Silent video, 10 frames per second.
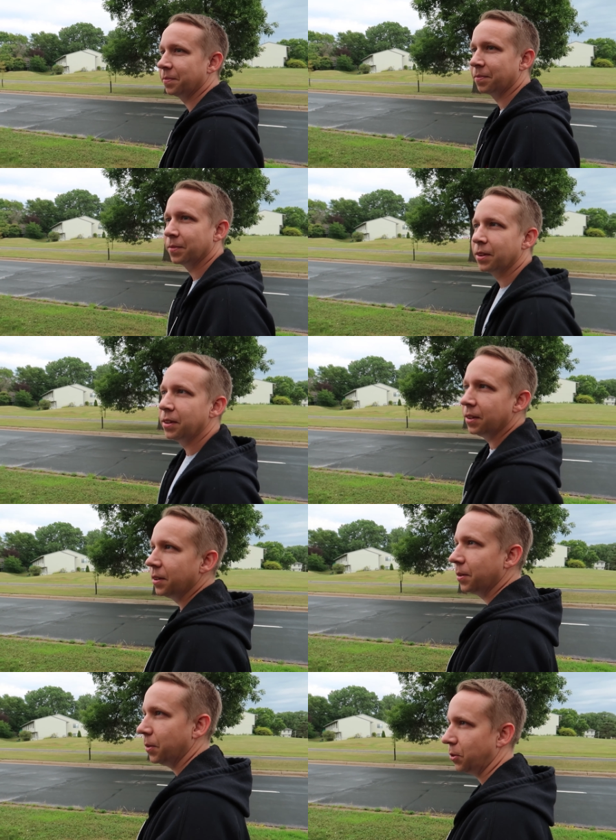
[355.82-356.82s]

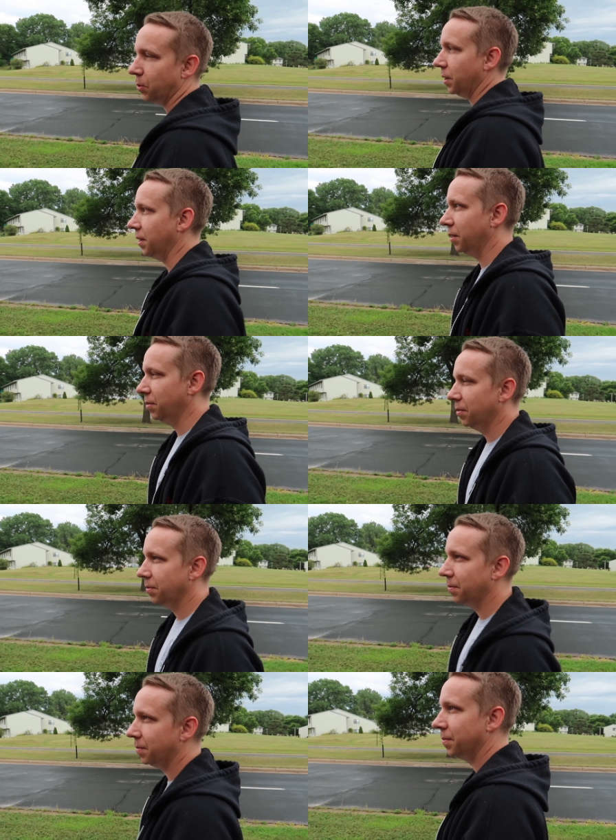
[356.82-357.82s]
What do I love?
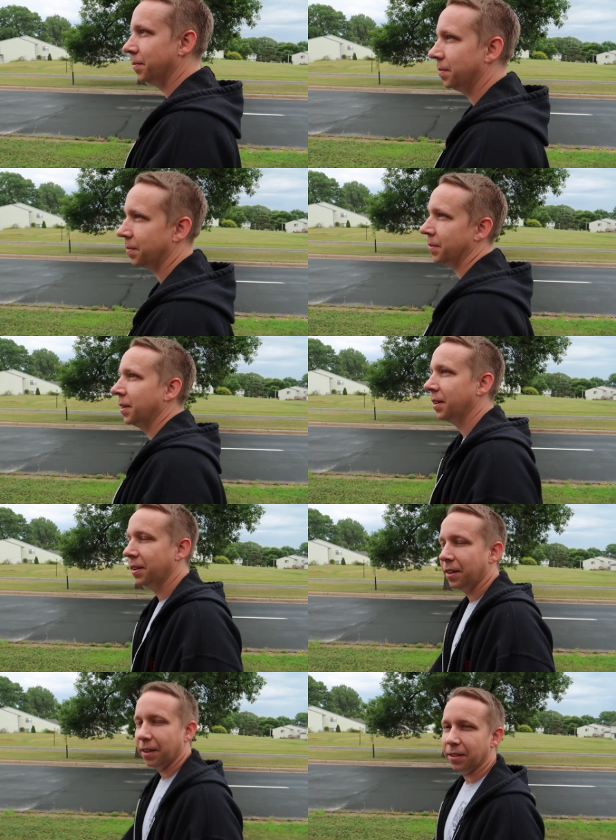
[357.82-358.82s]

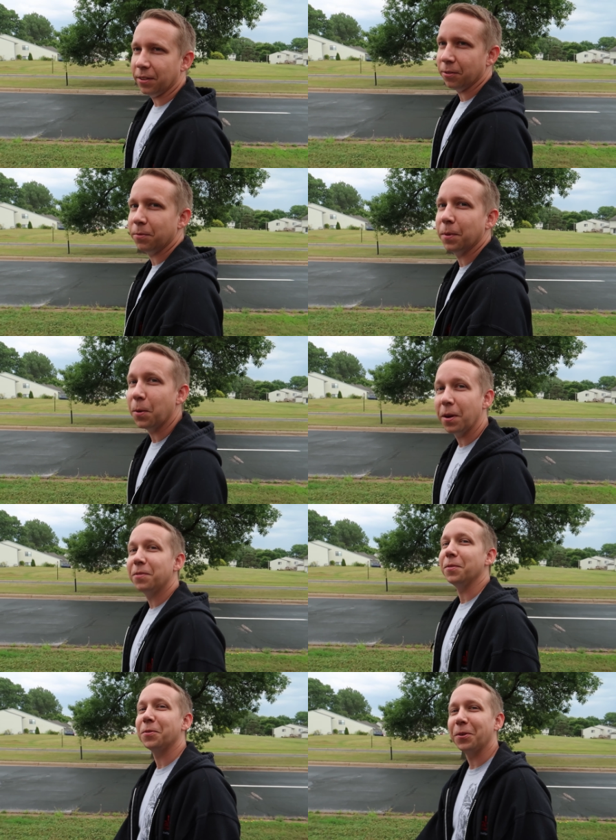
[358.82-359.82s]
I love my wife,
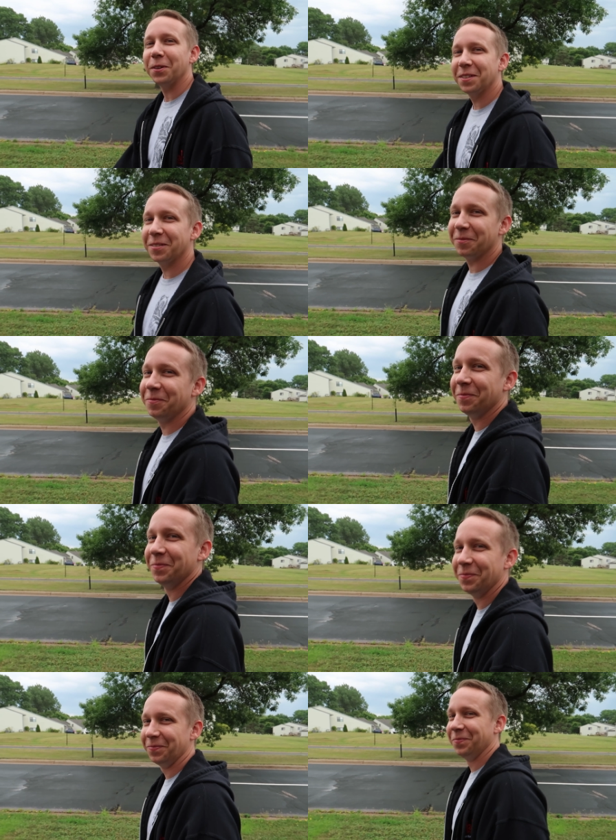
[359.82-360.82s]
of course.
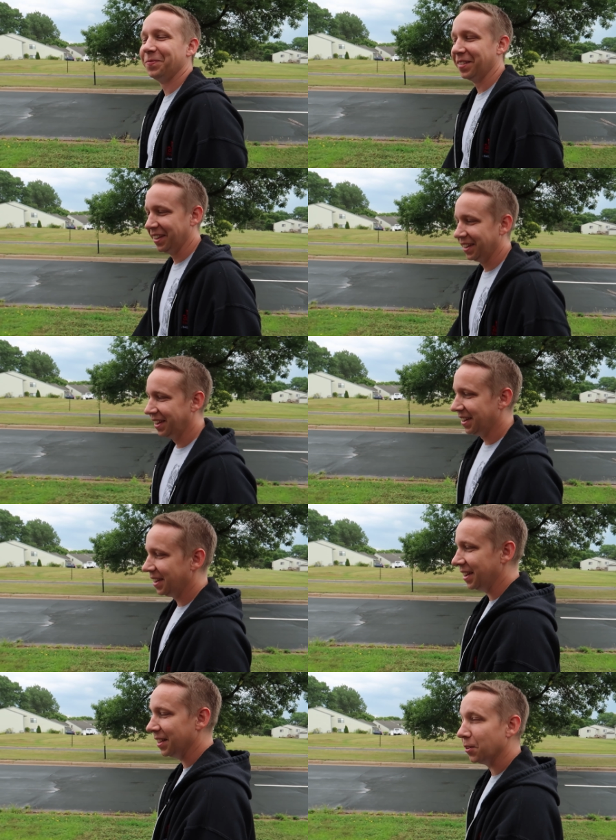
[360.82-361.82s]
Hmm?
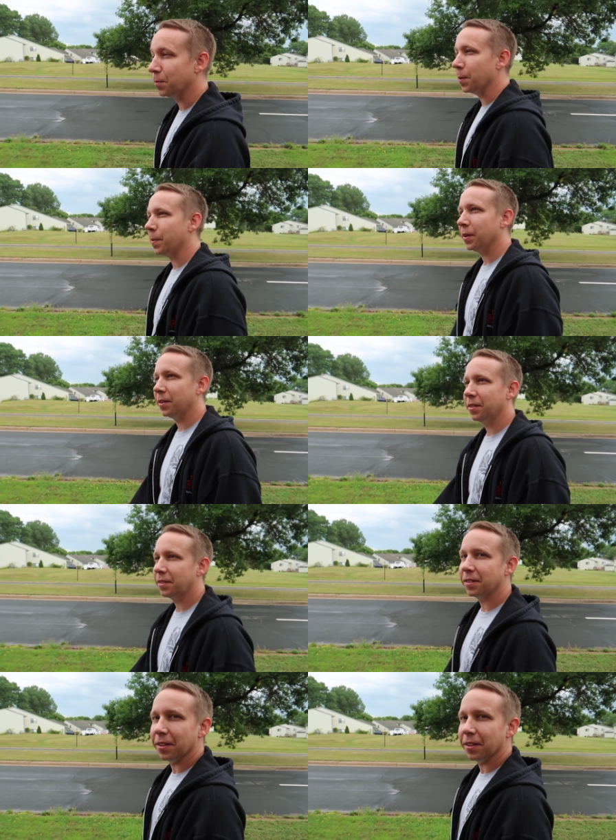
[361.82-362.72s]
my parents.